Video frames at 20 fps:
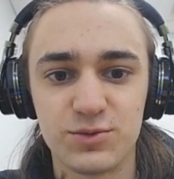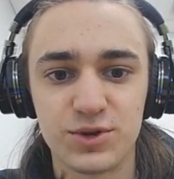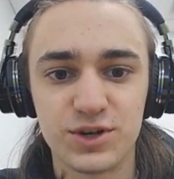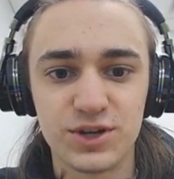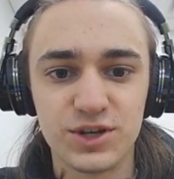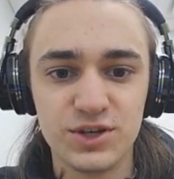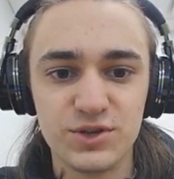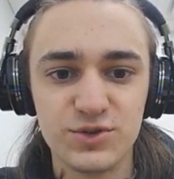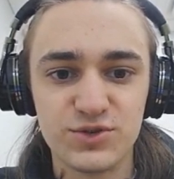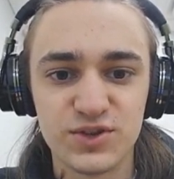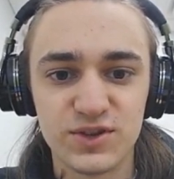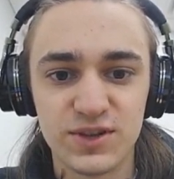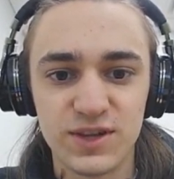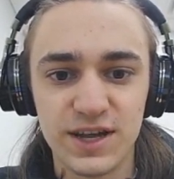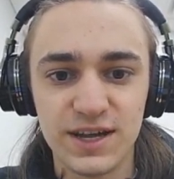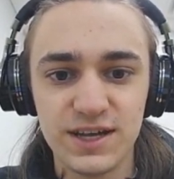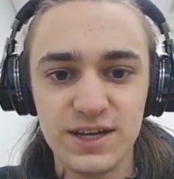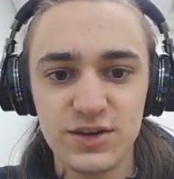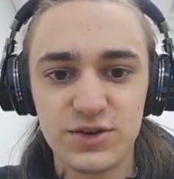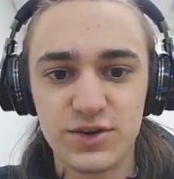We're going to use
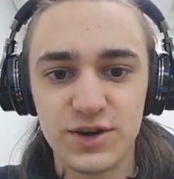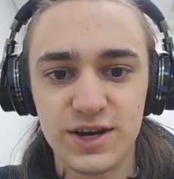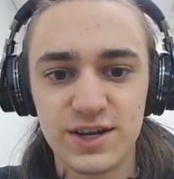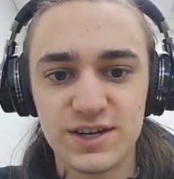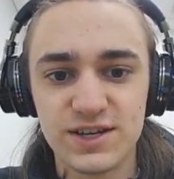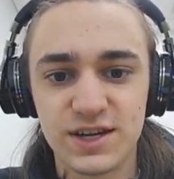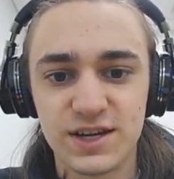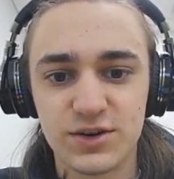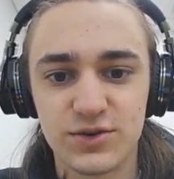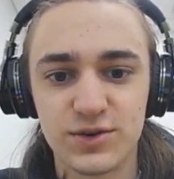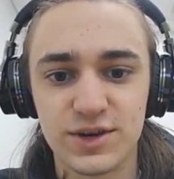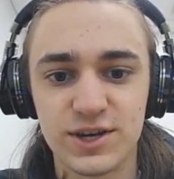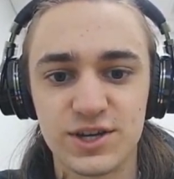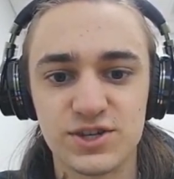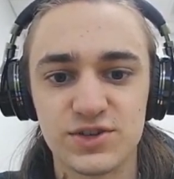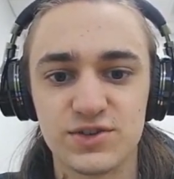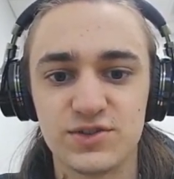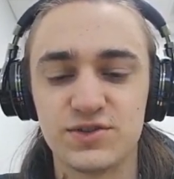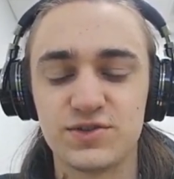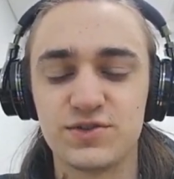light gray
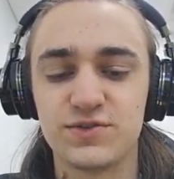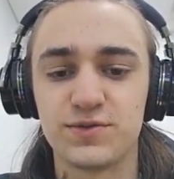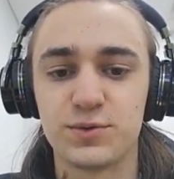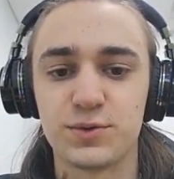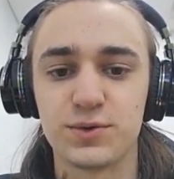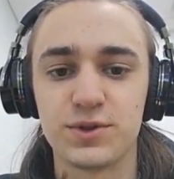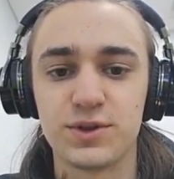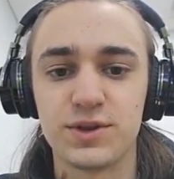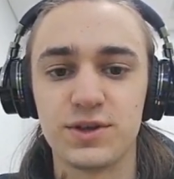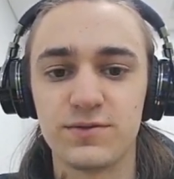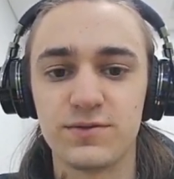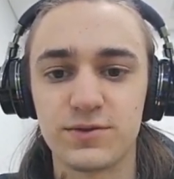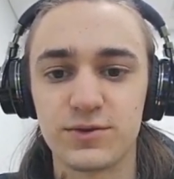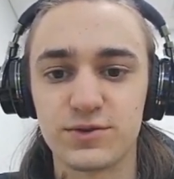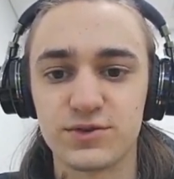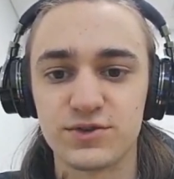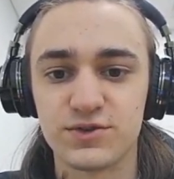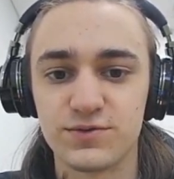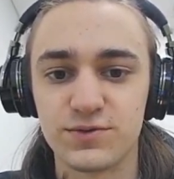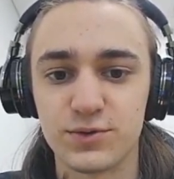decorations for the
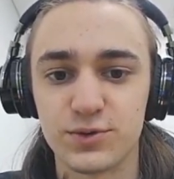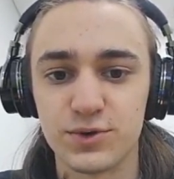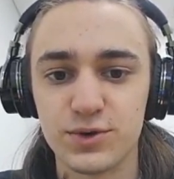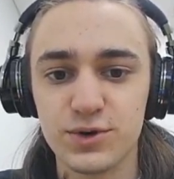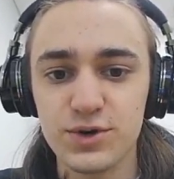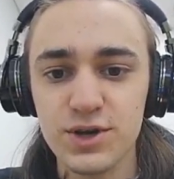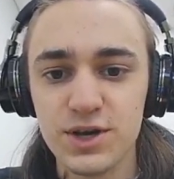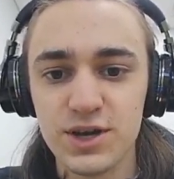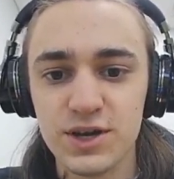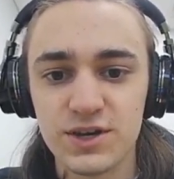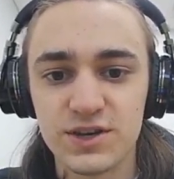first floor,